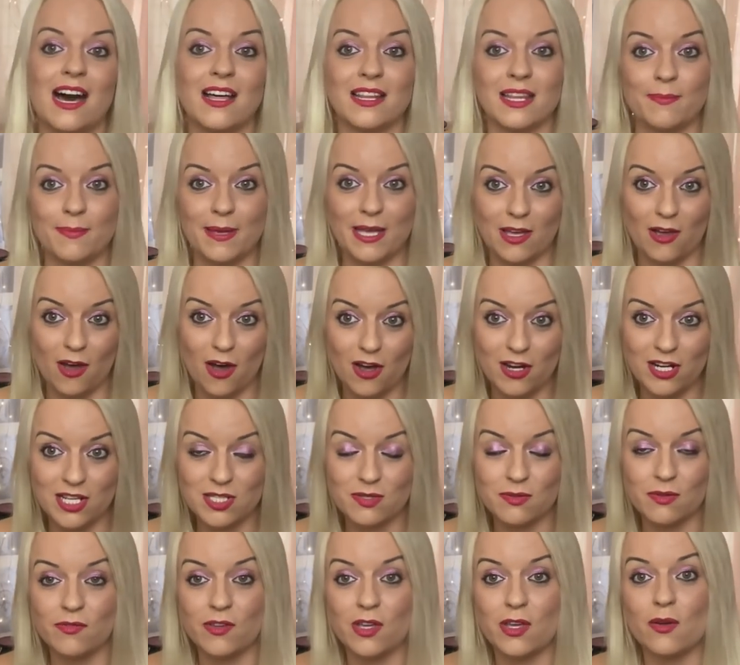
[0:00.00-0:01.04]
are they being
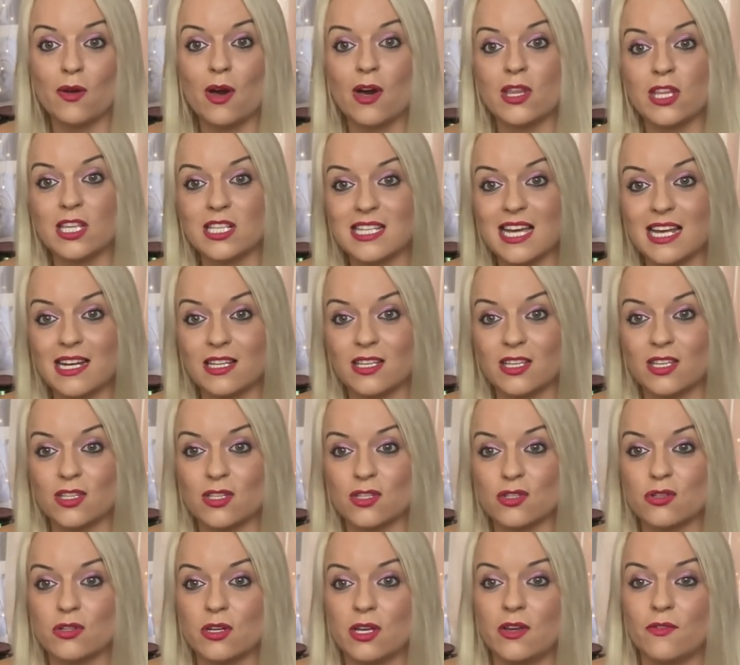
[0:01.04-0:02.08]
honest with you? Are they telling you the
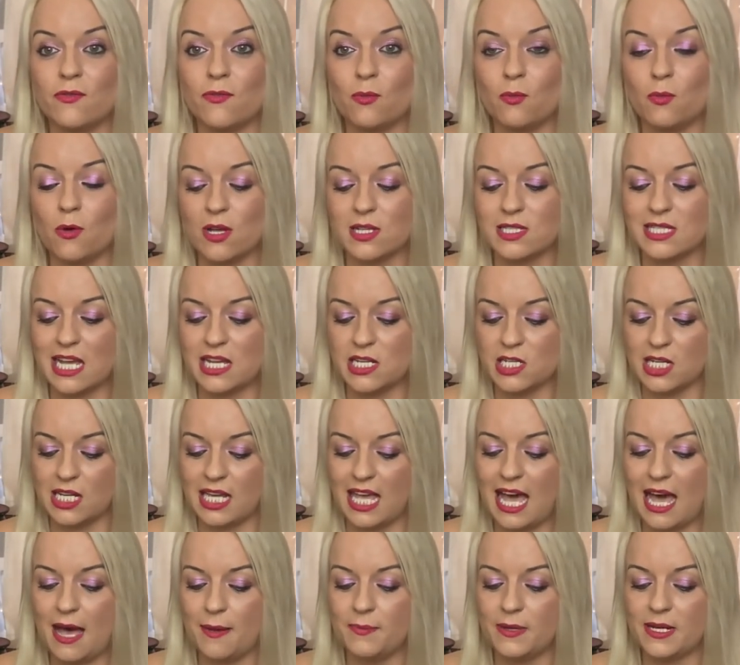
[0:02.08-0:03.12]
truth? What's actually
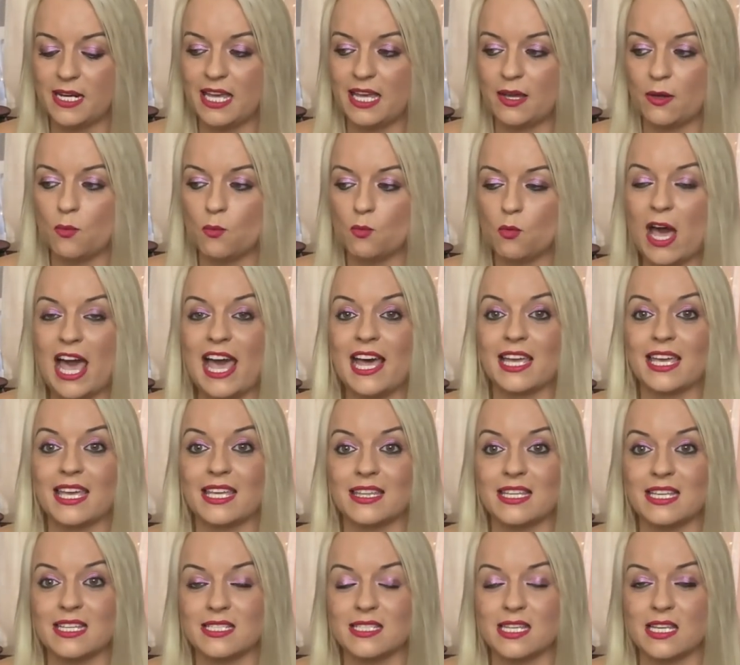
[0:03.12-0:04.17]
happening? Where
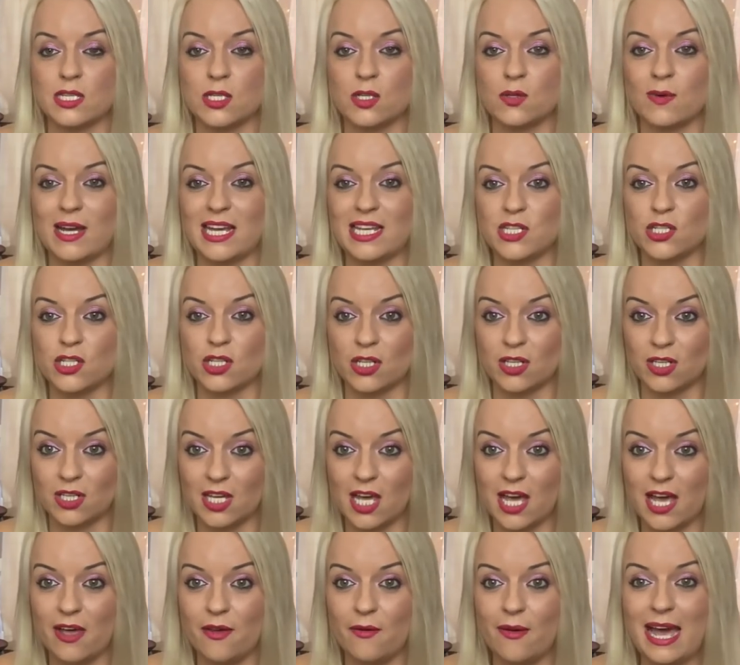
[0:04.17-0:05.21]
can this situation go?
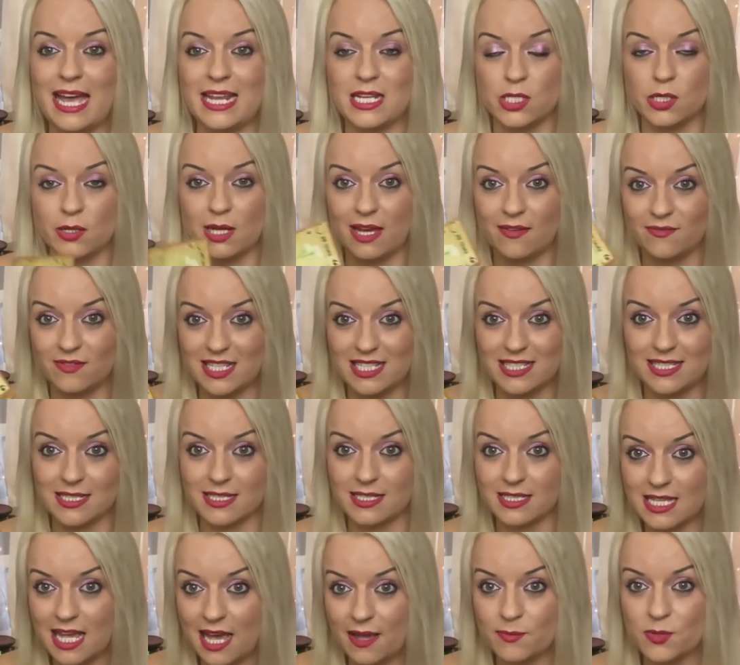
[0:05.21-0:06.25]
And you have this
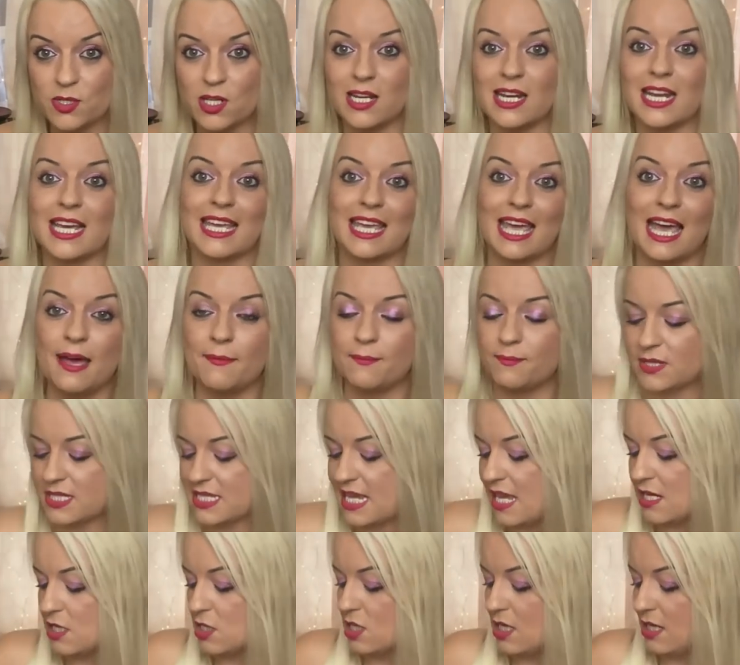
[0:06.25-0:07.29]
deception, again,
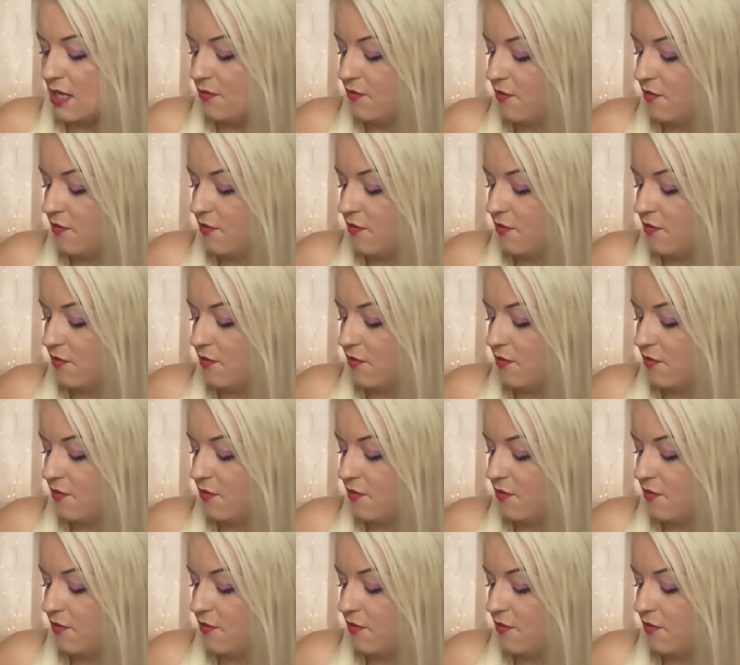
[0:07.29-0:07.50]
potentially